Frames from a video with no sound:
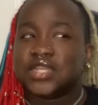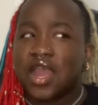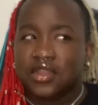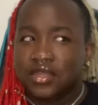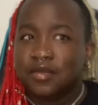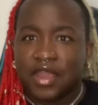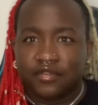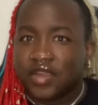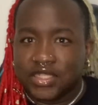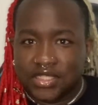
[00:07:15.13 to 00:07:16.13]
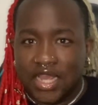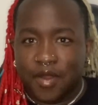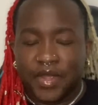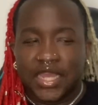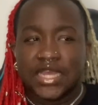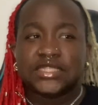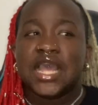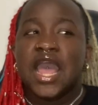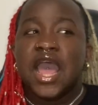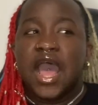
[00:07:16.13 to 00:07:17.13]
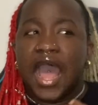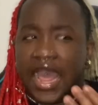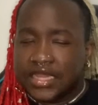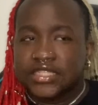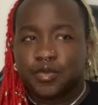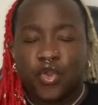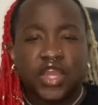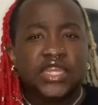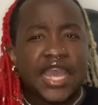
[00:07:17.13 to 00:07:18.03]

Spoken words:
I need my friends there because at this point,